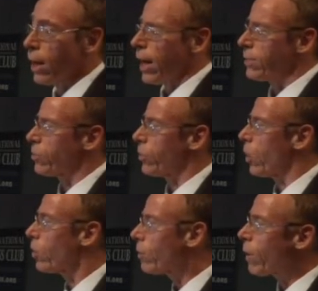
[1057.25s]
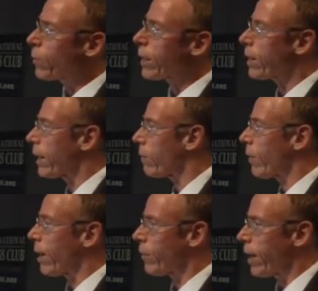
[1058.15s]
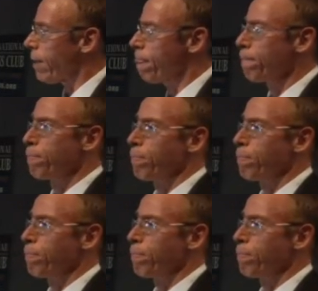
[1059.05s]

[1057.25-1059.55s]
And so the only way we're going to get around that,